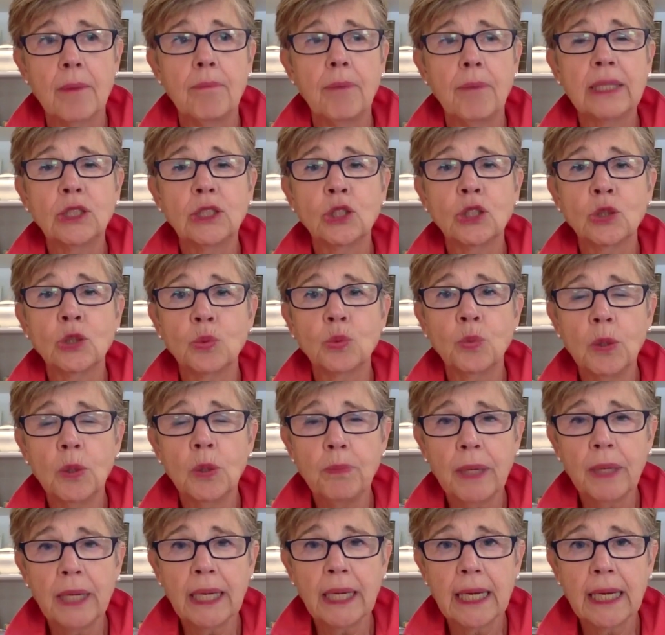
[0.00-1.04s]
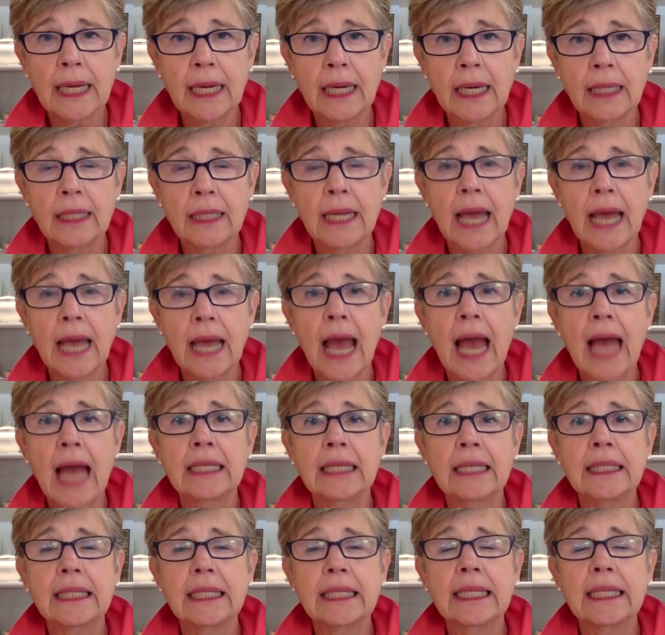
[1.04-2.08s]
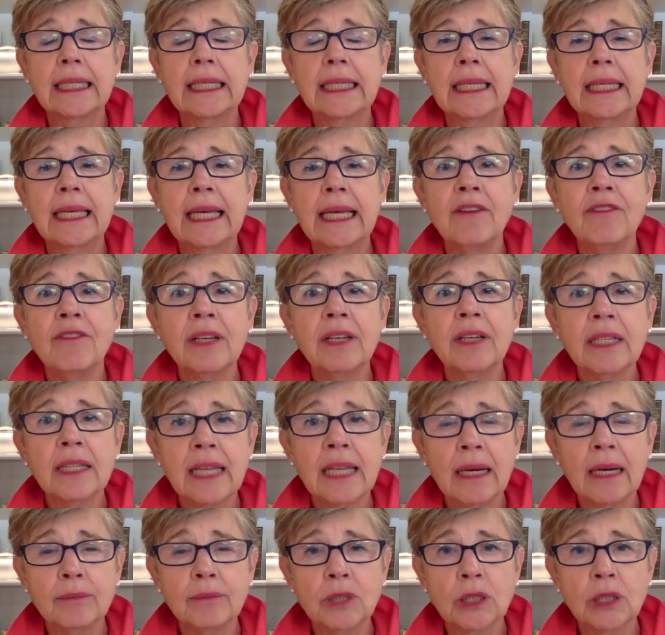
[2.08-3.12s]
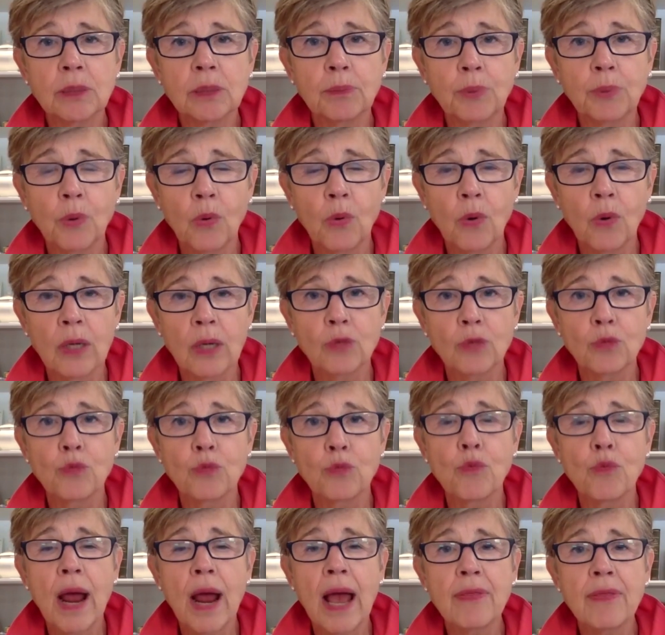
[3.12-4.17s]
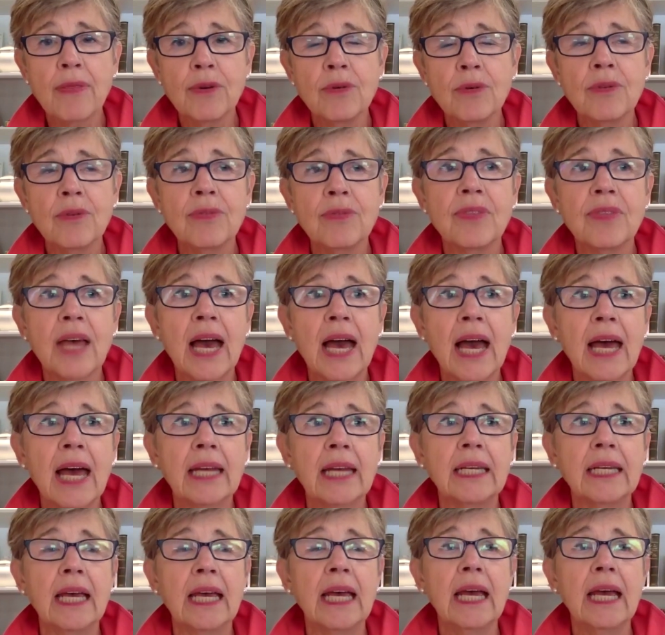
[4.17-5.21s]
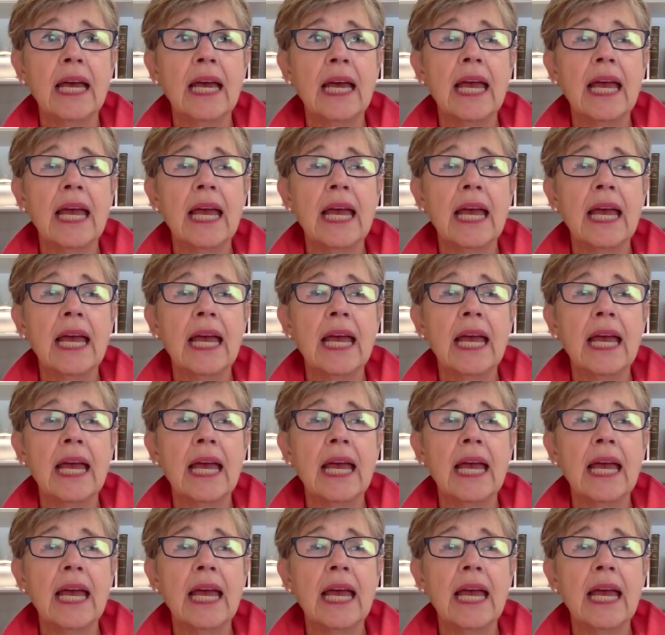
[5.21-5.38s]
by swooping in and giving them support rather than